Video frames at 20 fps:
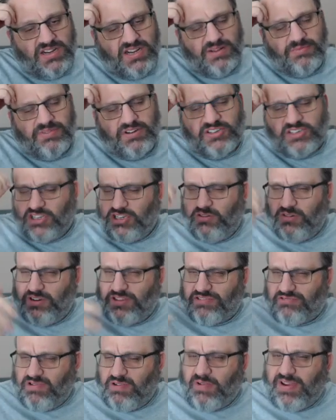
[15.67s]
number 2 or
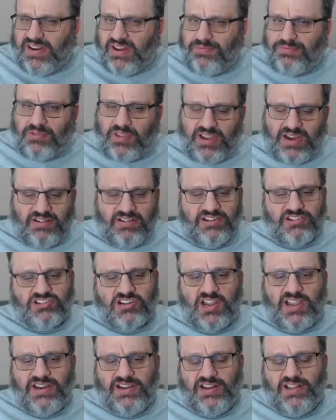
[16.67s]
3 rated player in
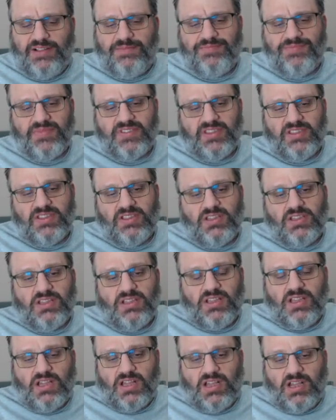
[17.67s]
China,
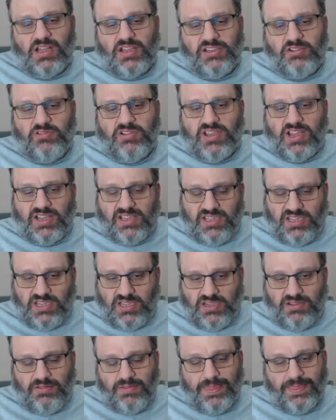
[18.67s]

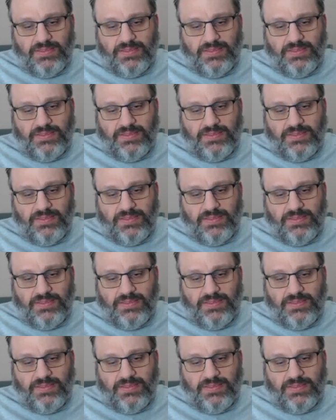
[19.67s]
Yangyi.